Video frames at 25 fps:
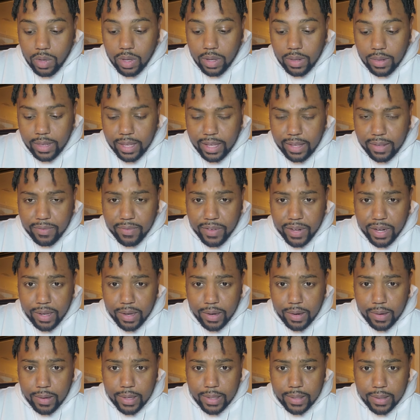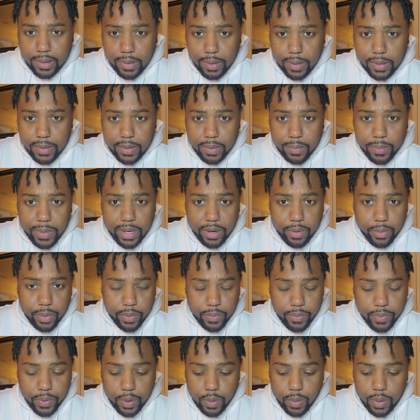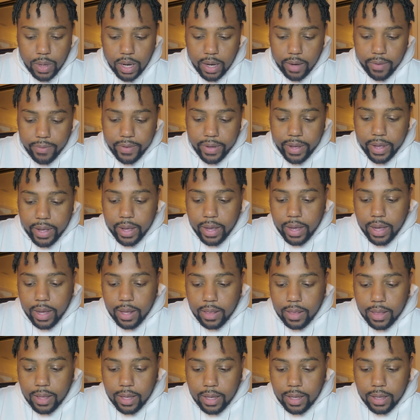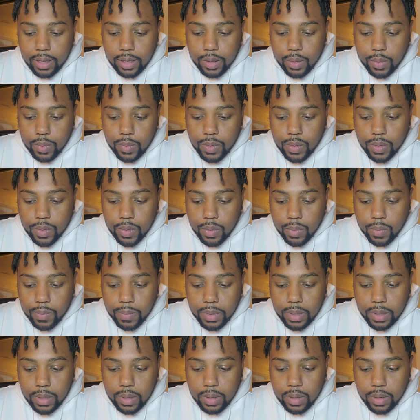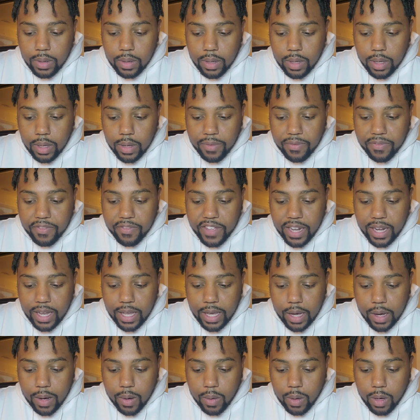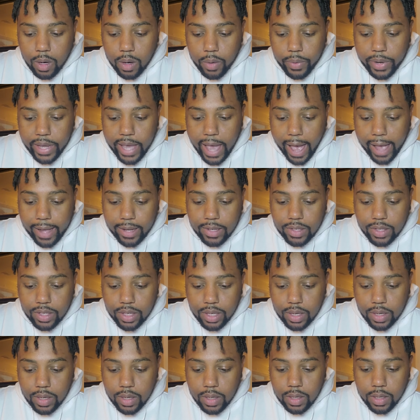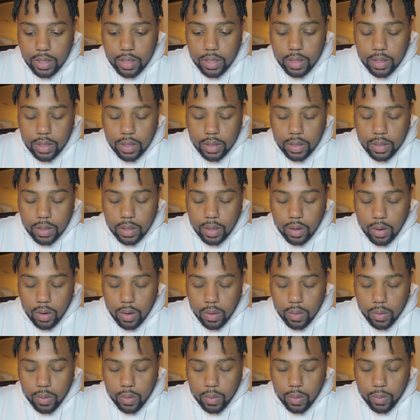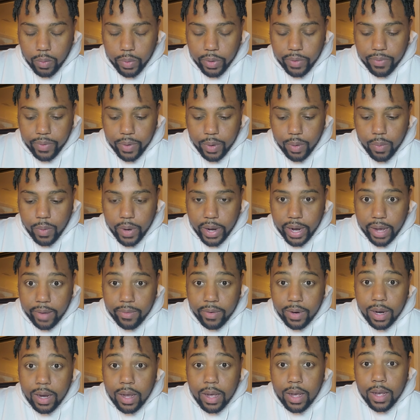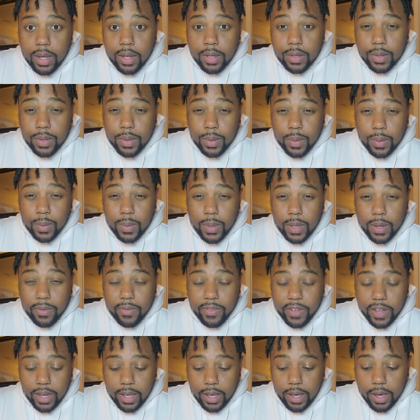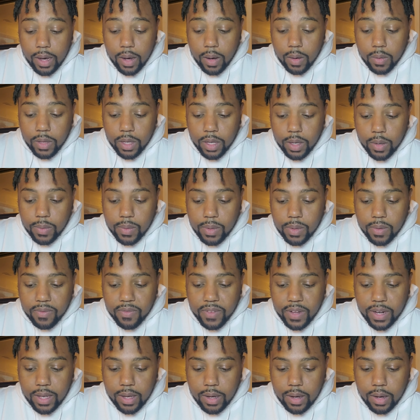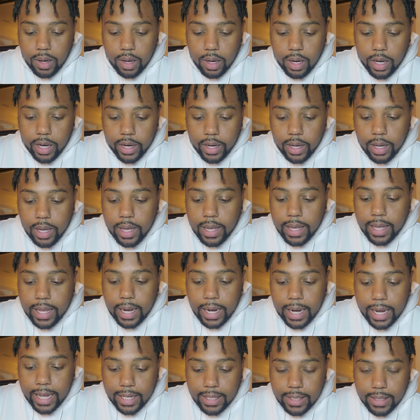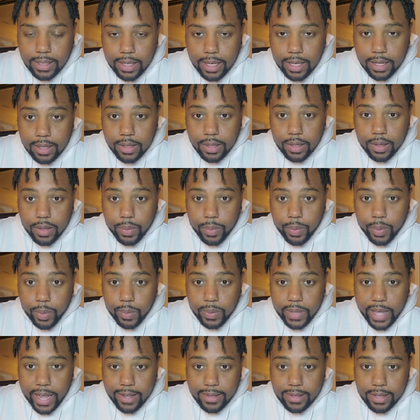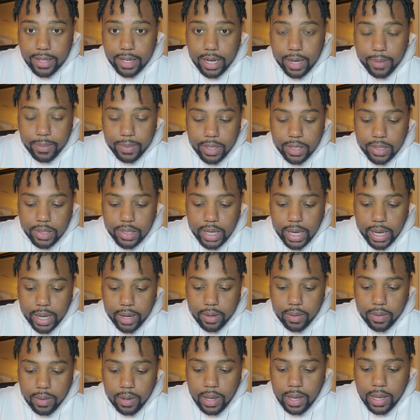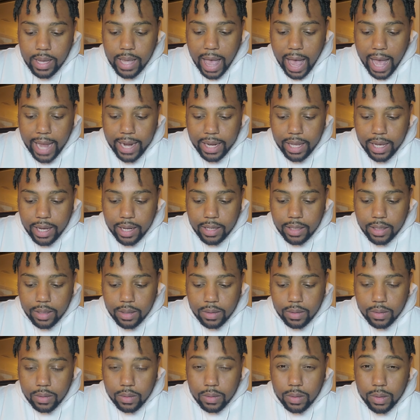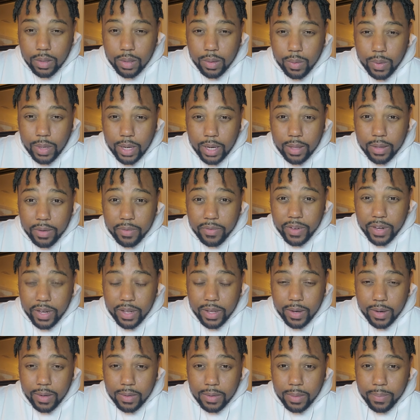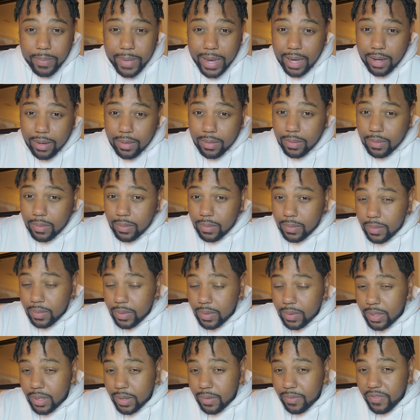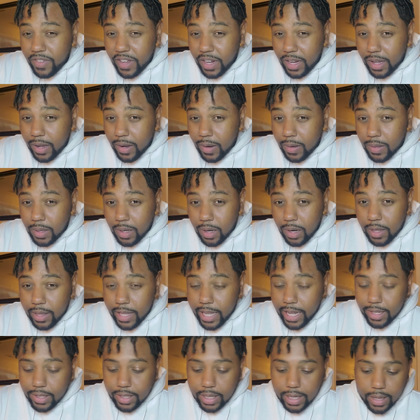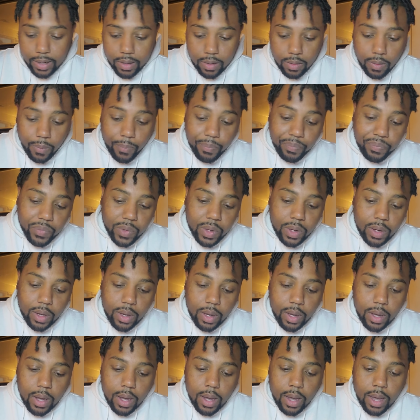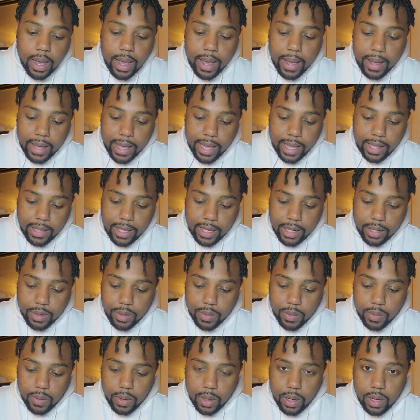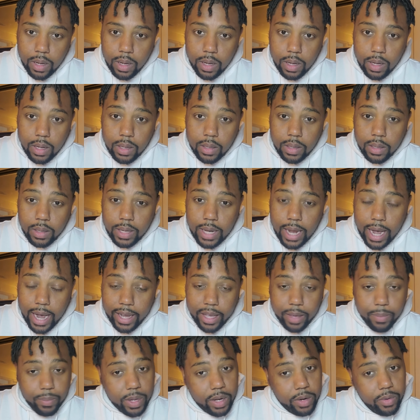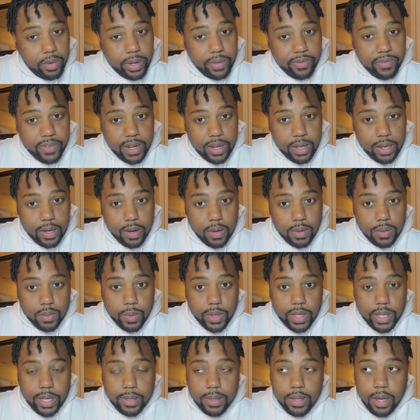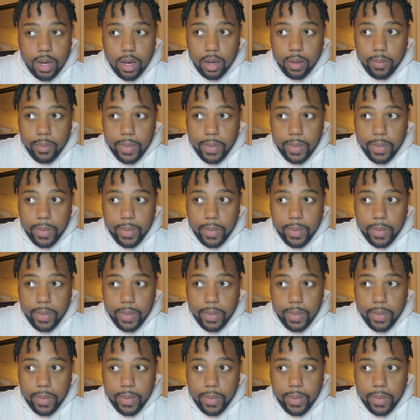this video is going to be a review of the YouTube video or reaction or review, whatever, to the video, the YouTube video on Let's Get to the Root. That's the name of the channel. I've done 2 other videos about some videos on that channel. And they do documentary videos where they talk